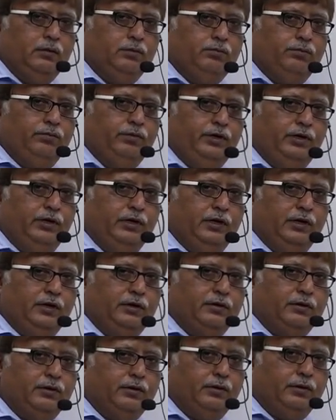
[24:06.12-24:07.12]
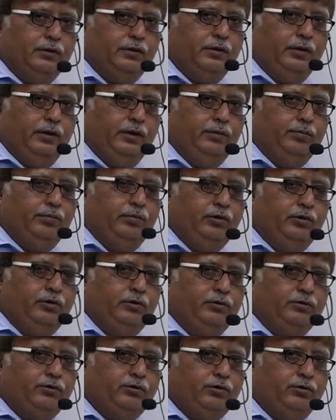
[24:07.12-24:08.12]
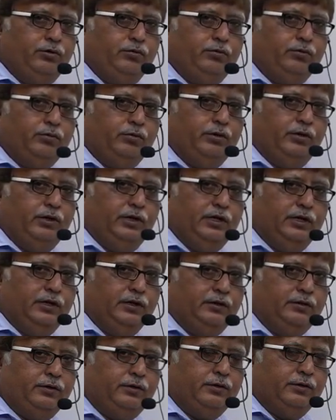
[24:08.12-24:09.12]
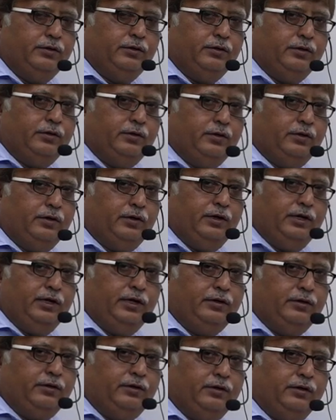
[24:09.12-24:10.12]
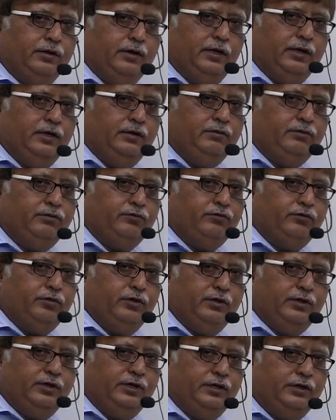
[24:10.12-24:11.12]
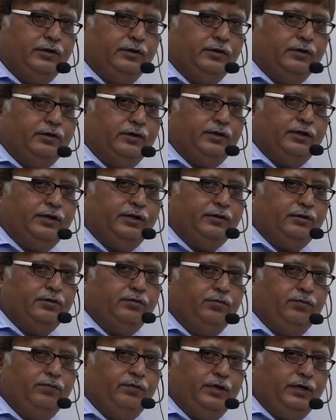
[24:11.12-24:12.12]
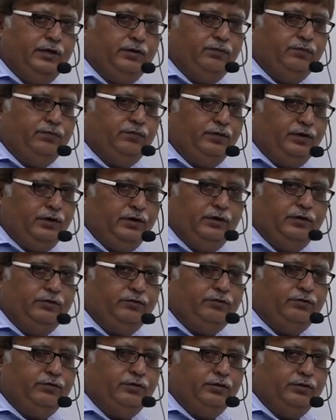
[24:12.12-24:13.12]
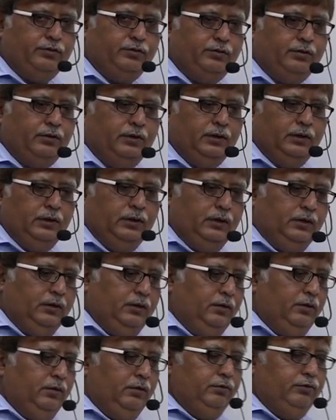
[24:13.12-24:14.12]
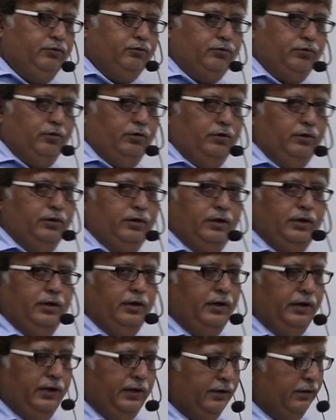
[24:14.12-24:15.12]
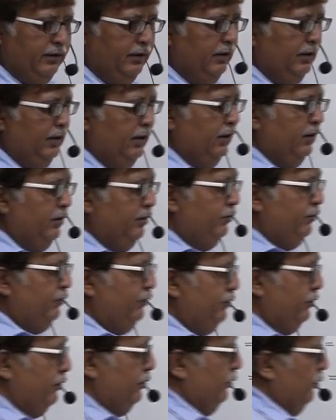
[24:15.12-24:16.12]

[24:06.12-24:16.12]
we are able to get correct answer and correct verification. So at last,